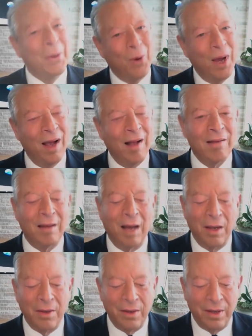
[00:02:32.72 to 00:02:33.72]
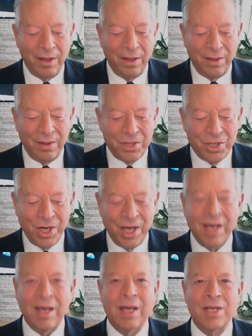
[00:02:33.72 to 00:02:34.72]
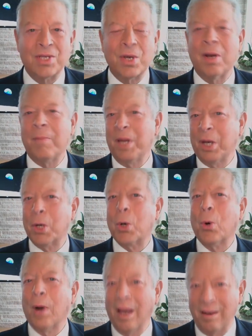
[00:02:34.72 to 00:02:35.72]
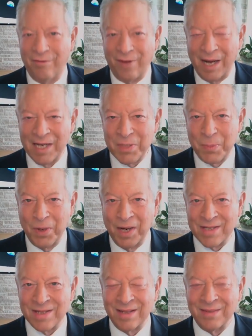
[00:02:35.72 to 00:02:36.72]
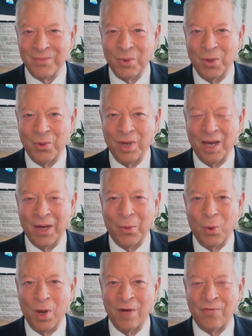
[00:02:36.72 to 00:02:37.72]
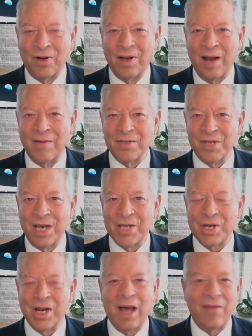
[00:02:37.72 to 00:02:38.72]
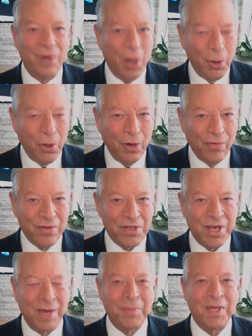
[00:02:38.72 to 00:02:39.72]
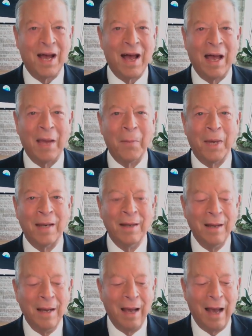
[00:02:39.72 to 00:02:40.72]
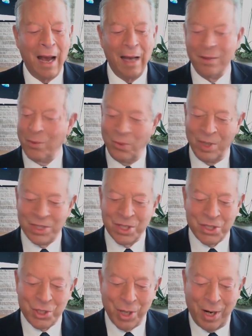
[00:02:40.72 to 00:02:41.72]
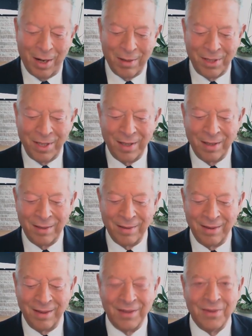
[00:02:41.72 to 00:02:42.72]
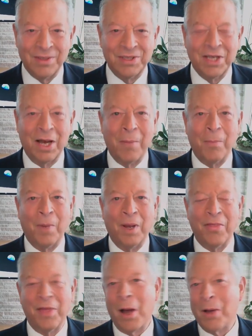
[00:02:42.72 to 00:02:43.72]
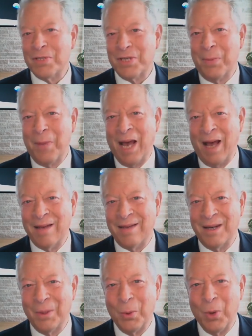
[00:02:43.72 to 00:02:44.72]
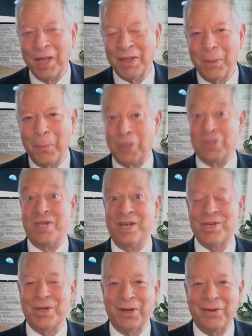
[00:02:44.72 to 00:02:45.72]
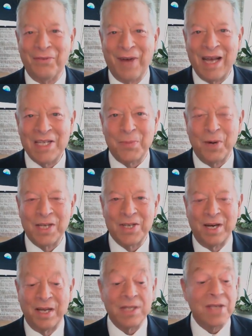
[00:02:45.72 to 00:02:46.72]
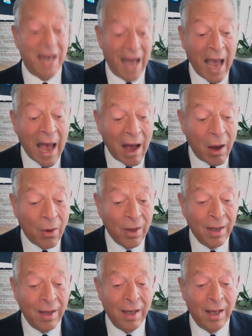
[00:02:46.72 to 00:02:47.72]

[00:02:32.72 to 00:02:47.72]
Well, she is going to be a great vice president. We had a wonderful conversation. I've known her for some time, and we just shared some thoughts about what the position of vice president is and how